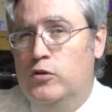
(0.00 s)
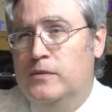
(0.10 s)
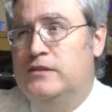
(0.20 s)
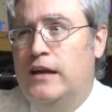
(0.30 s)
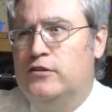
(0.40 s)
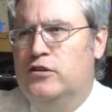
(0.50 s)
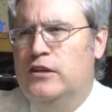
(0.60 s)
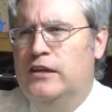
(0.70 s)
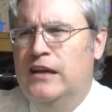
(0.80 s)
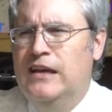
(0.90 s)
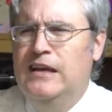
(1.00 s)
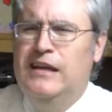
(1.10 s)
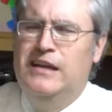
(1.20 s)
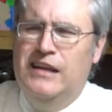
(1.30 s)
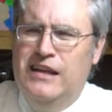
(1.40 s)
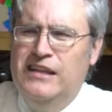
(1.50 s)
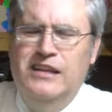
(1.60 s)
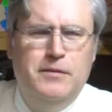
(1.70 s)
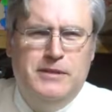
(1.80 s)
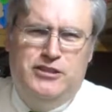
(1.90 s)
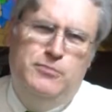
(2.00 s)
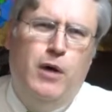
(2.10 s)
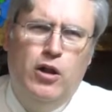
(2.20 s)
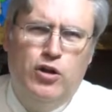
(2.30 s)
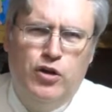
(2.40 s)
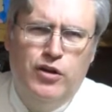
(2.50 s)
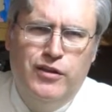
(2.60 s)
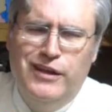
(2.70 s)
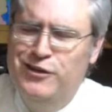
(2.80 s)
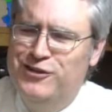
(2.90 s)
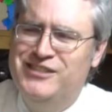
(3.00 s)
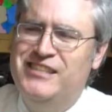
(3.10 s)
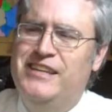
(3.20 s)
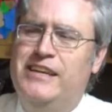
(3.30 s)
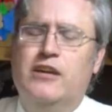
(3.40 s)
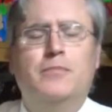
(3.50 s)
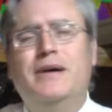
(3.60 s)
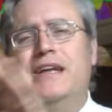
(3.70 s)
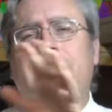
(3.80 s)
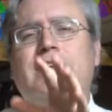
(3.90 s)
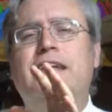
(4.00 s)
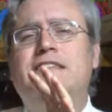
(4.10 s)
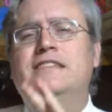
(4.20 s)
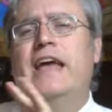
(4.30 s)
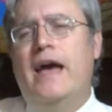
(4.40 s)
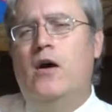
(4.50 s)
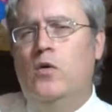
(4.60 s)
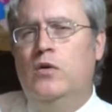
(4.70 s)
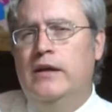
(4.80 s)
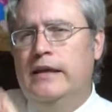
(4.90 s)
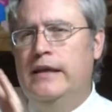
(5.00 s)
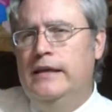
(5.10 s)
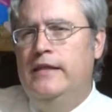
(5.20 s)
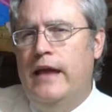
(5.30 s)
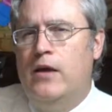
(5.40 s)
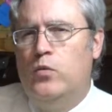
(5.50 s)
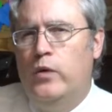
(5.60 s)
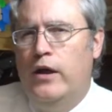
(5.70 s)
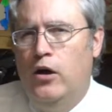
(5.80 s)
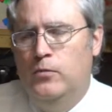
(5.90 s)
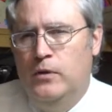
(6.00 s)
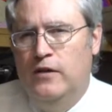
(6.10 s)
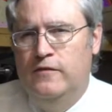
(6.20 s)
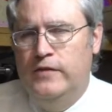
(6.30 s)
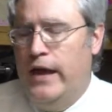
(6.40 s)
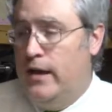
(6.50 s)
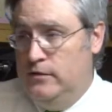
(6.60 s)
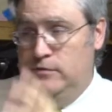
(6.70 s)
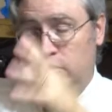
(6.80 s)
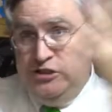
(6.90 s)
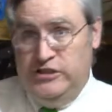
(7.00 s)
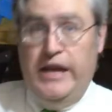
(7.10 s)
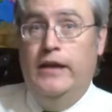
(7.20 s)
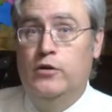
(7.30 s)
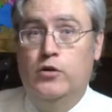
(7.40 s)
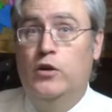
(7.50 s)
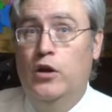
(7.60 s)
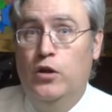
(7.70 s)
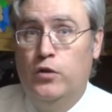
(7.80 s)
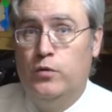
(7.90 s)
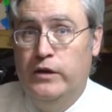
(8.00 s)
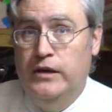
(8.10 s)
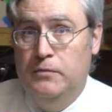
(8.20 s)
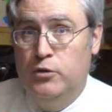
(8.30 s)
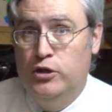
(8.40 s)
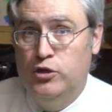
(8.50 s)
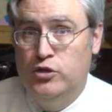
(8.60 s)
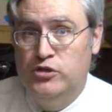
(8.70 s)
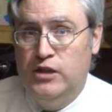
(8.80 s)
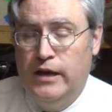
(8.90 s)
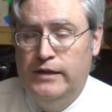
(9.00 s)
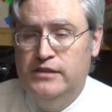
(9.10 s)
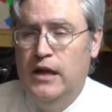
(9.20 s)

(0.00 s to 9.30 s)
is actually a little bit smaller than you're seeing here, but it is now in that realm of that standard 3D printer size.